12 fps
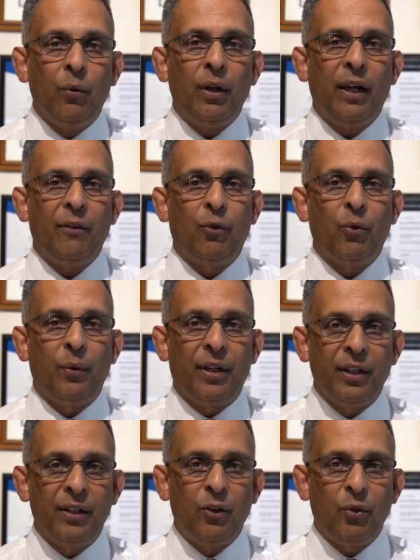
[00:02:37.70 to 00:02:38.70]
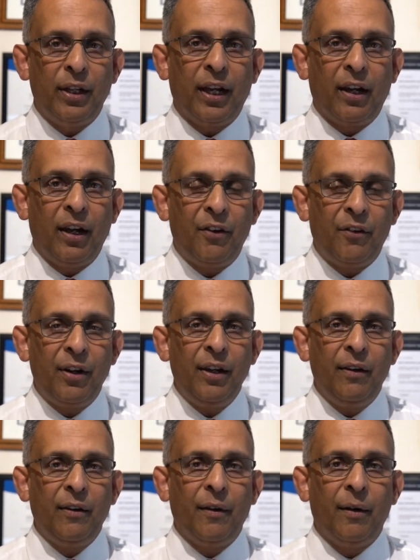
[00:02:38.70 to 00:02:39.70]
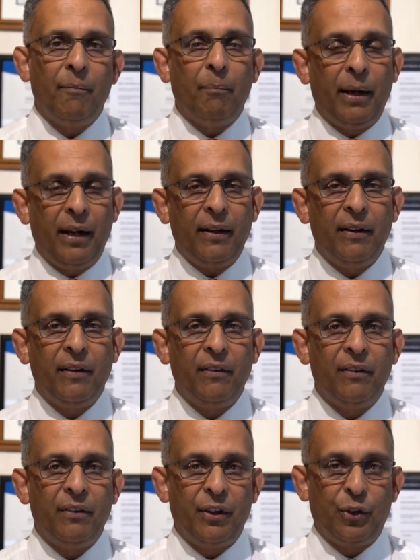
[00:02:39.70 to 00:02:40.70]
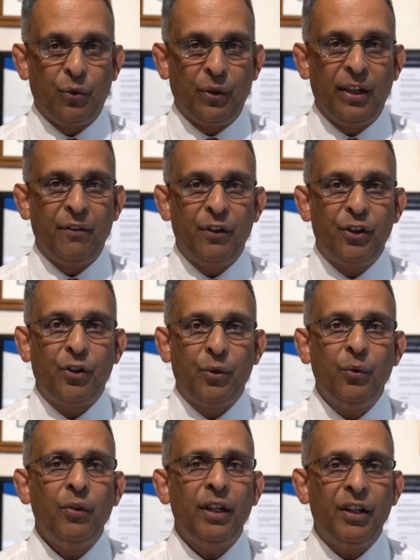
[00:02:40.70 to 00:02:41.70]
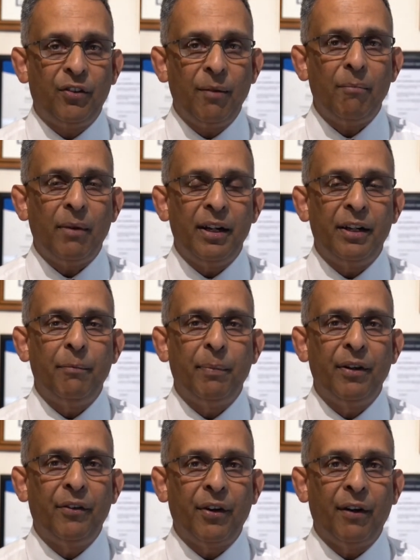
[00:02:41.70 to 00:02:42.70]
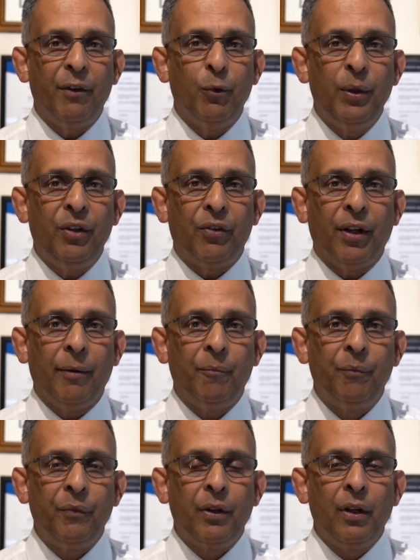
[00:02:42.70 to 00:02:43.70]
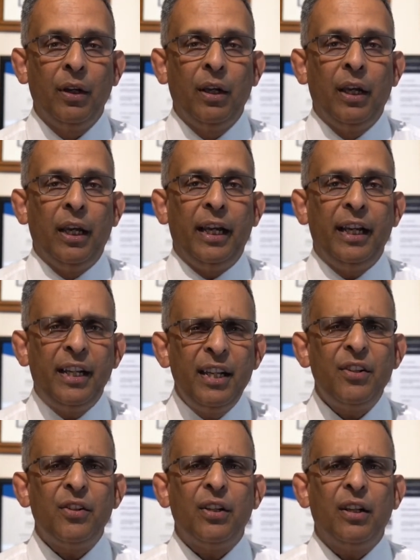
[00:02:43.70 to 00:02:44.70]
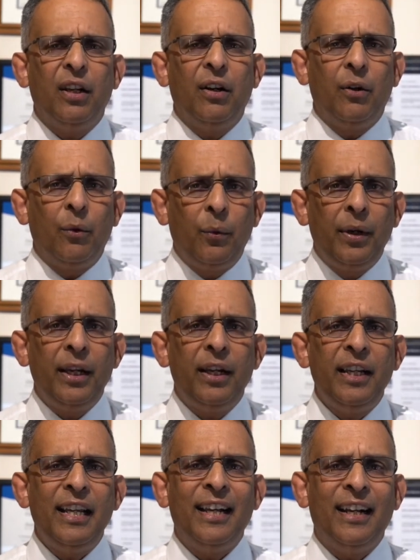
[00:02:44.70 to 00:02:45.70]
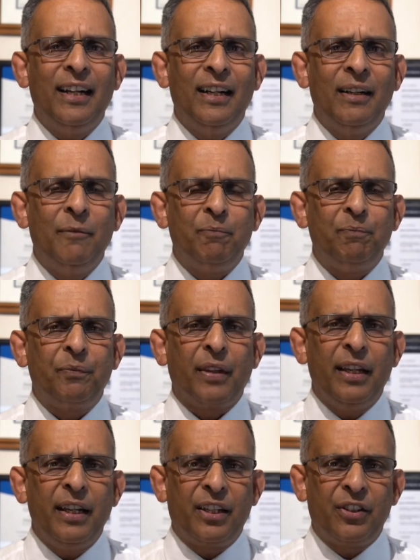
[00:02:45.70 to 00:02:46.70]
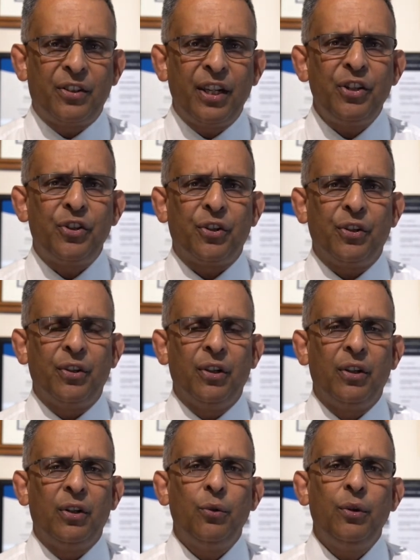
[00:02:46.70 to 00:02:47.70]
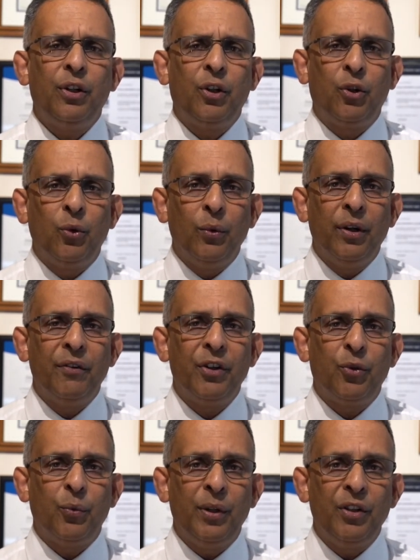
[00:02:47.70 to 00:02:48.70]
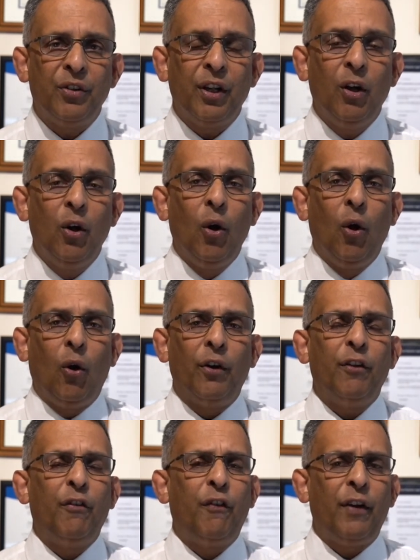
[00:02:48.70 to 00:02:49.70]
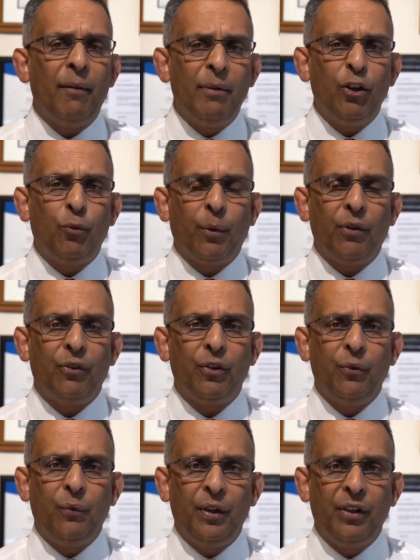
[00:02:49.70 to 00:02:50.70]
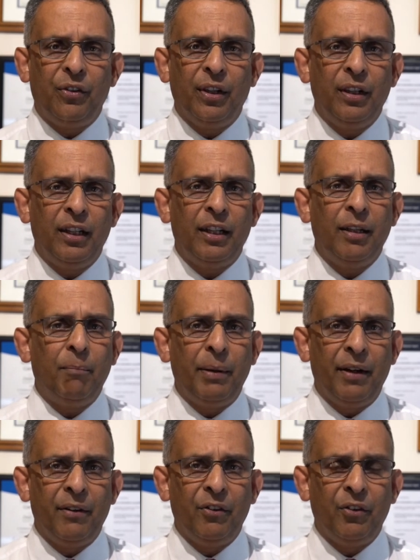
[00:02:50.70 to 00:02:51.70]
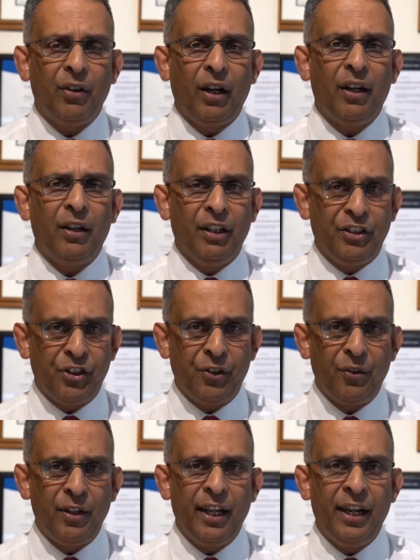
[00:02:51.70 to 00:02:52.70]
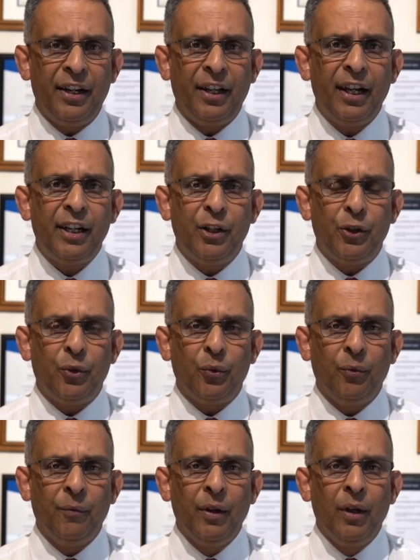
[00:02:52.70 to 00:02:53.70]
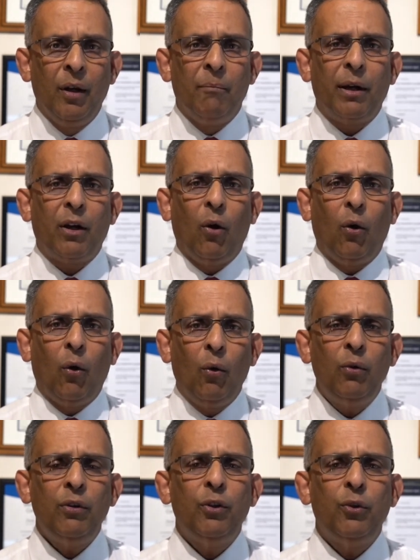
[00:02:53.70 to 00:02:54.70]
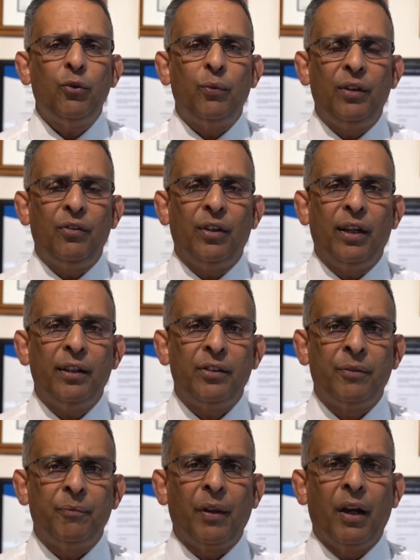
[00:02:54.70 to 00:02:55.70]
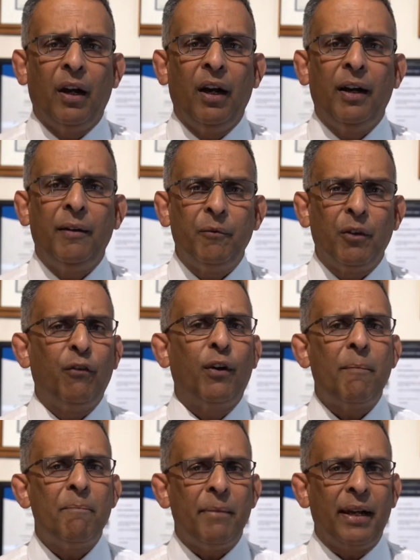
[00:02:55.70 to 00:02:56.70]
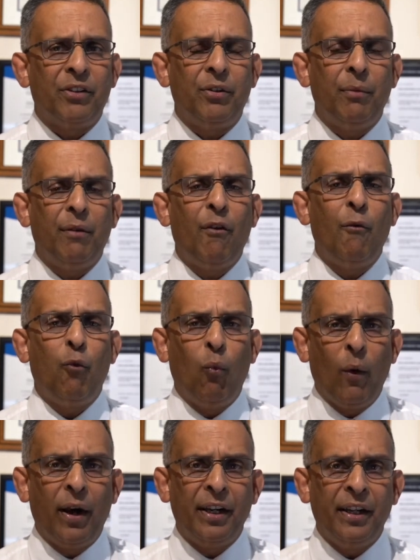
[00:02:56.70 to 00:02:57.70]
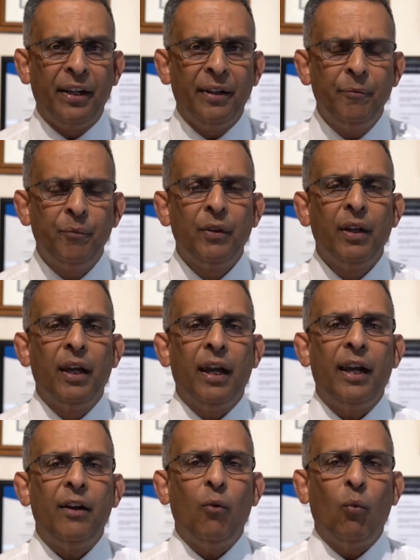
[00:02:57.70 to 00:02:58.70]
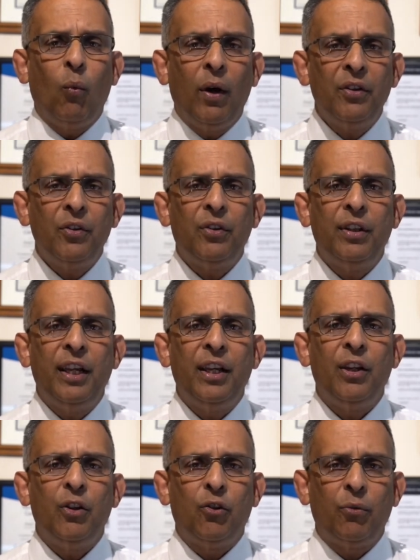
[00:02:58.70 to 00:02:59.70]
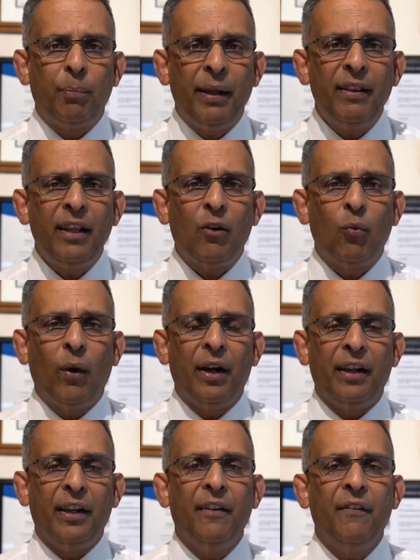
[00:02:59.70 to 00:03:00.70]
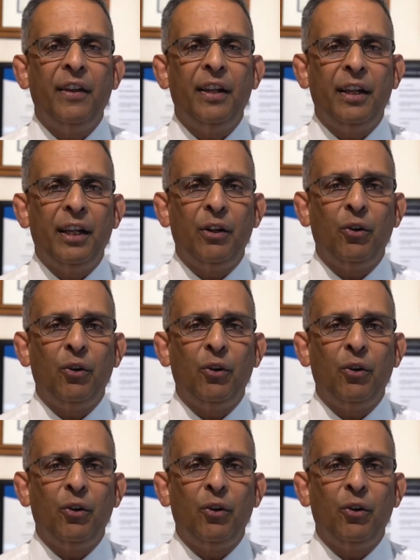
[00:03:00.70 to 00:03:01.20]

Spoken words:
They don't have to return to their country, but should they wish to, it's a multiple travel visa. It is really an extension to the tourist visa or the family sponsored visa that the parents are generally entitled to. But all those visas are for a maximum of 1 year, and once they spend that 1 year,